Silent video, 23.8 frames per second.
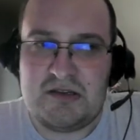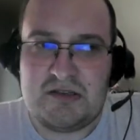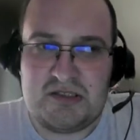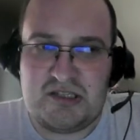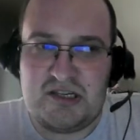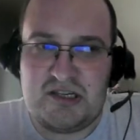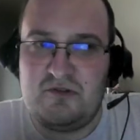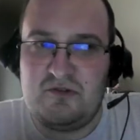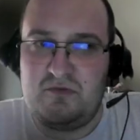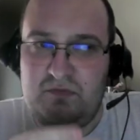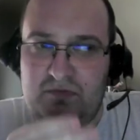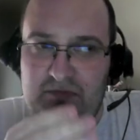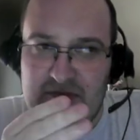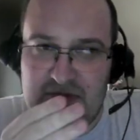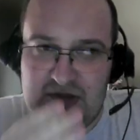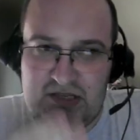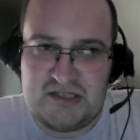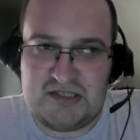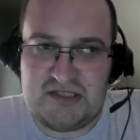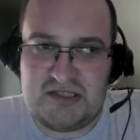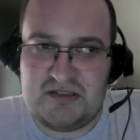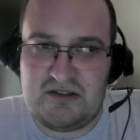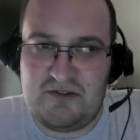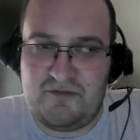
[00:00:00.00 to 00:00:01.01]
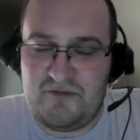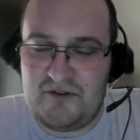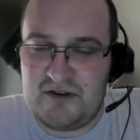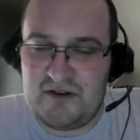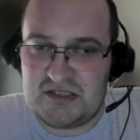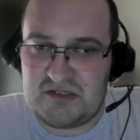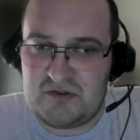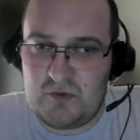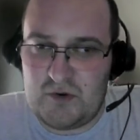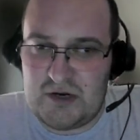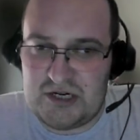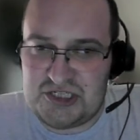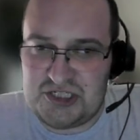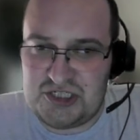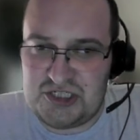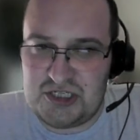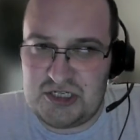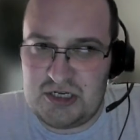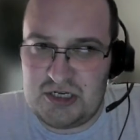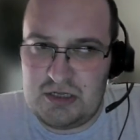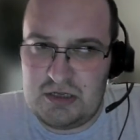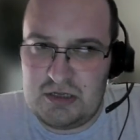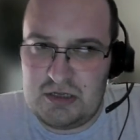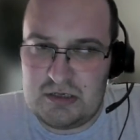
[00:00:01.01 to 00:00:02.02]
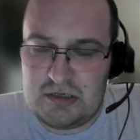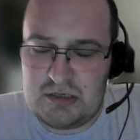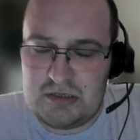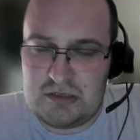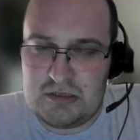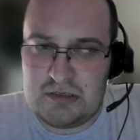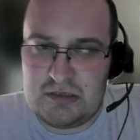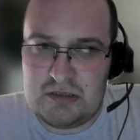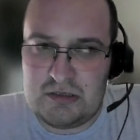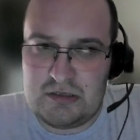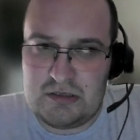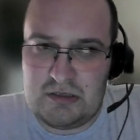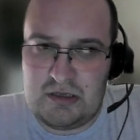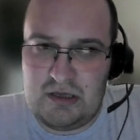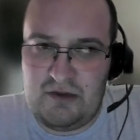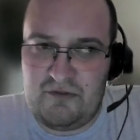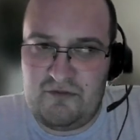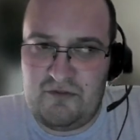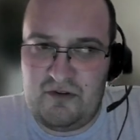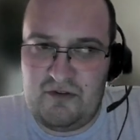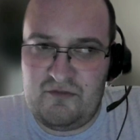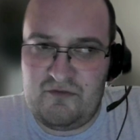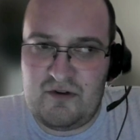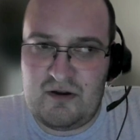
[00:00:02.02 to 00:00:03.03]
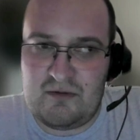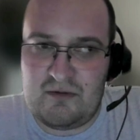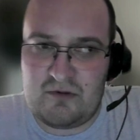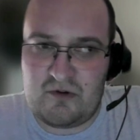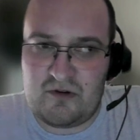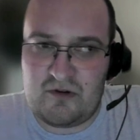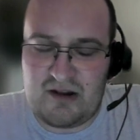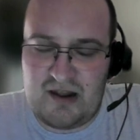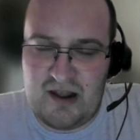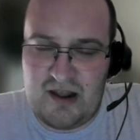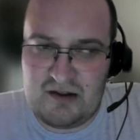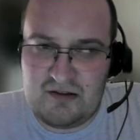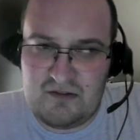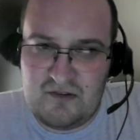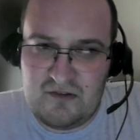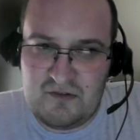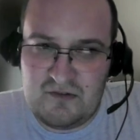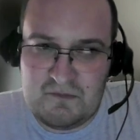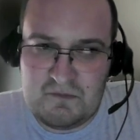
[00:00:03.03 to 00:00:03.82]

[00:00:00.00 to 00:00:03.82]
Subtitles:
So this is the first question, if I'm correct.